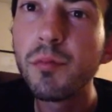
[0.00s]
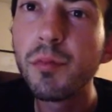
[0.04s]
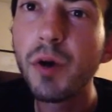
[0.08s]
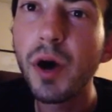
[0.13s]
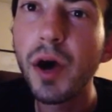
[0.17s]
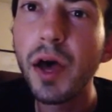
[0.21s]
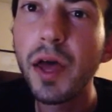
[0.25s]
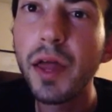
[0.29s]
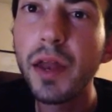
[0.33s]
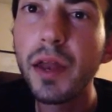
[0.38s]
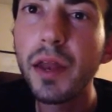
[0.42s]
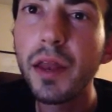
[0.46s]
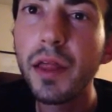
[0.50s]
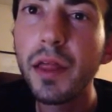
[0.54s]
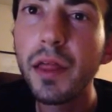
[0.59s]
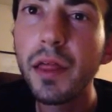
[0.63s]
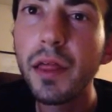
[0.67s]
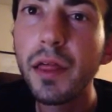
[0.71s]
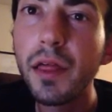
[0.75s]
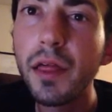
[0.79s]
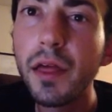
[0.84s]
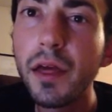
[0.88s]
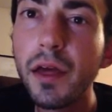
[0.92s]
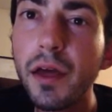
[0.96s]
but
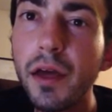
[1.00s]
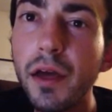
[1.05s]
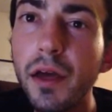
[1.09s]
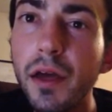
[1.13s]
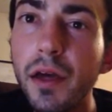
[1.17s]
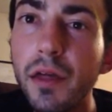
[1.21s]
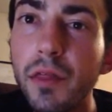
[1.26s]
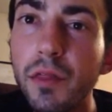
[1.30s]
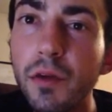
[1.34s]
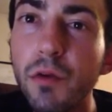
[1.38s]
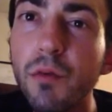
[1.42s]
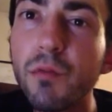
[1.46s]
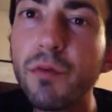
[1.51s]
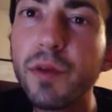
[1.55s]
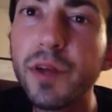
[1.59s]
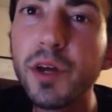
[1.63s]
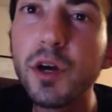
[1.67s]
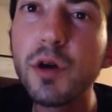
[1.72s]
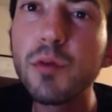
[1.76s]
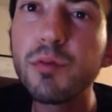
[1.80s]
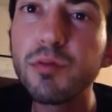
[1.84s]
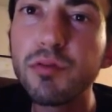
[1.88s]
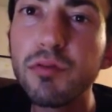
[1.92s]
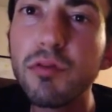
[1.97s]
the
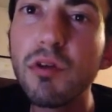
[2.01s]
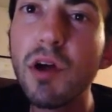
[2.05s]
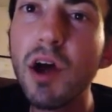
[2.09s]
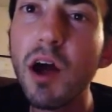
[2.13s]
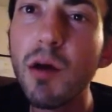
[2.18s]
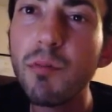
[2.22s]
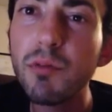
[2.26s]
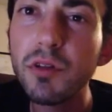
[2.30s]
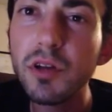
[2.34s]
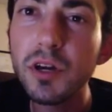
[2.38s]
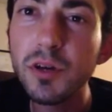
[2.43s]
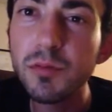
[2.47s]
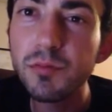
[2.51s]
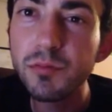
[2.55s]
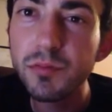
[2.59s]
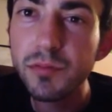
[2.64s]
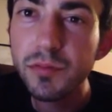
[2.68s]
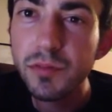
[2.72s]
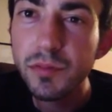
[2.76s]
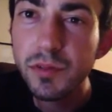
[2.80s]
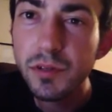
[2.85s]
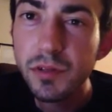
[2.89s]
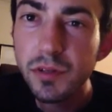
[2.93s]
real problem